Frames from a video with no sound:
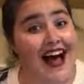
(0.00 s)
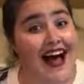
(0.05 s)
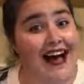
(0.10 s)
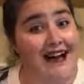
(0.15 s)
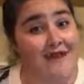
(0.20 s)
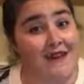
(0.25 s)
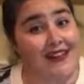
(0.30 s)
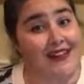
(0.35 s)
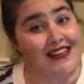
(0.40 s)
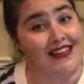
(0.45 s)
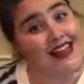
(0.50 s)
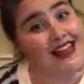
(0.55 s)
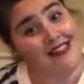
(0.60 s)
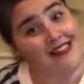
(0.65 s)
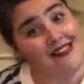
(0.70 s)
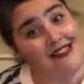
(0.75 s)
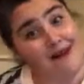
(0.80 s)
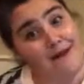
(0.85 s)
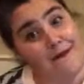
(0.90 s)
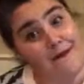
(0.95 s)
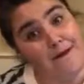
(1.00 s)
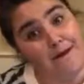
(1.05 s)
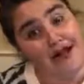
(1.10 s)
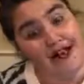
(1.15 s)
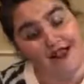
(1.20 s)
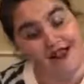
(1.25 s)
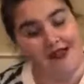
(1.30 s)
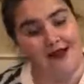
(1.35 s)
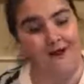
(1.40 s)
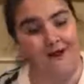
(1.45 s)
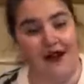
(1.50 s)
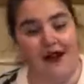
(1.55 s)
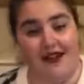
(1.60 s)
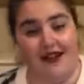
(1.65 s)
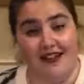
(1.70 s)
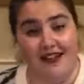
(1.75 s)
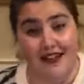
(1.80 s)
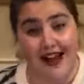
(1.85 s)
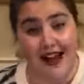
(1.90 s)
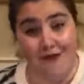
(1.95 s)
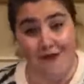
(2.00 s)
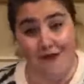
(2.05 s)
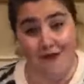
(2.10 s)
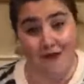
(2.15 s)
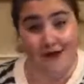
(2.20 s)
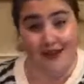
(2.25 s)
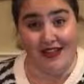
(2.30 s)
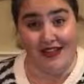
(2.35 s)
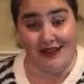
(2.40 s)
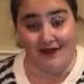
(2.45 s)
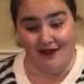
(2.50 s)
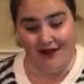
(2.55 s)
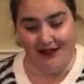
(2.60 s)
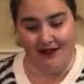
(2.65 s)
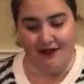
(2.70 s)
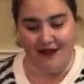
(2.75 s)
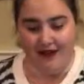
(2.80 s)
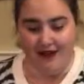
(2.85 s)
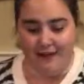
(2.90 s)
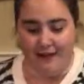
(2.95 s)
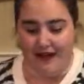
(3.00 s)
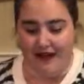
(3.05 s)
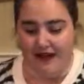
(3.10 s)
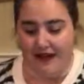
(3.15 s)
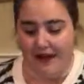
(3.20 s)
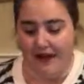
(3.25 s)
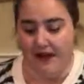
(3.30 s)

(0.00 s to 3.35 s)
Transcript: I feel like that is an amazing product. I really, really recommend it.